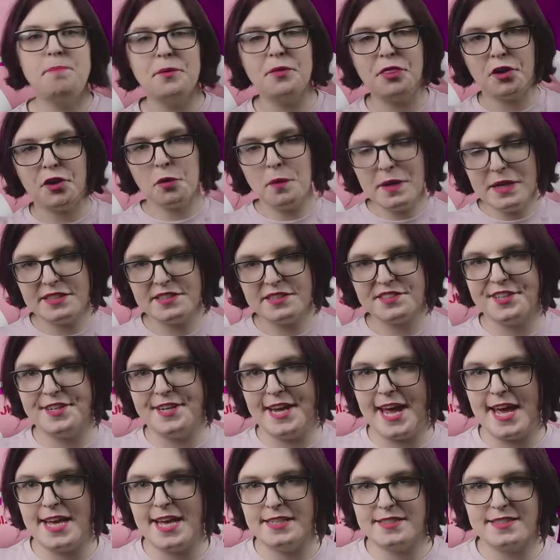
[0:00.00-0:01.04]
But
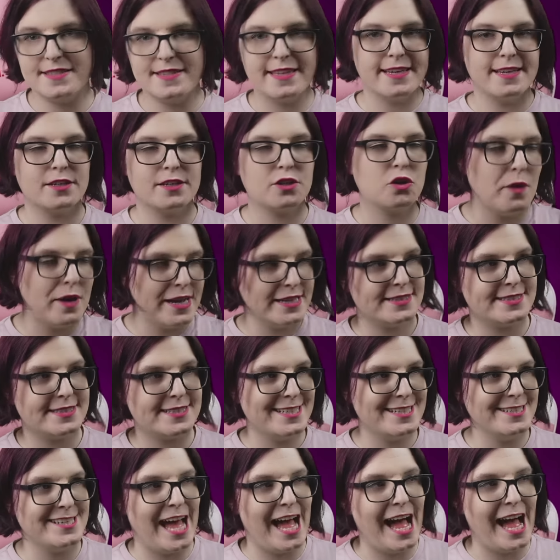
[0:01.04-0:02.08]
the
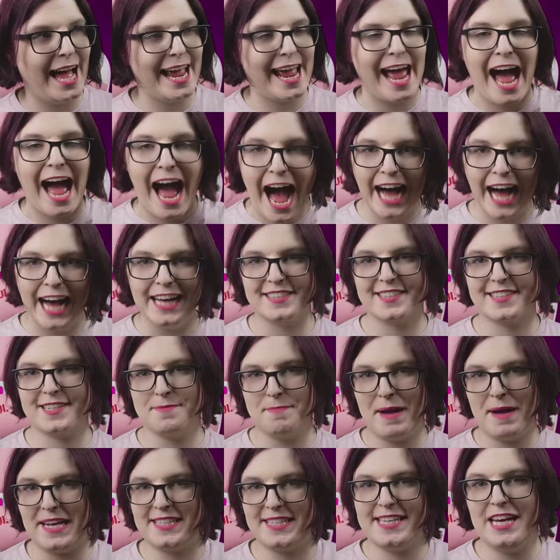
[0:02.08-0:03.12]
question I ask
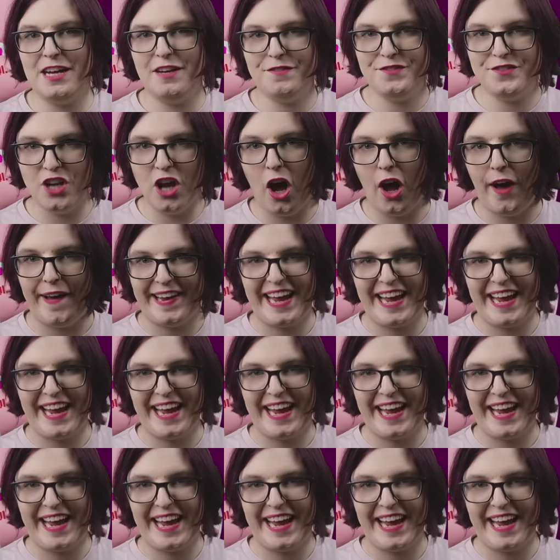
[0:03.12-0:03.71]
myself now,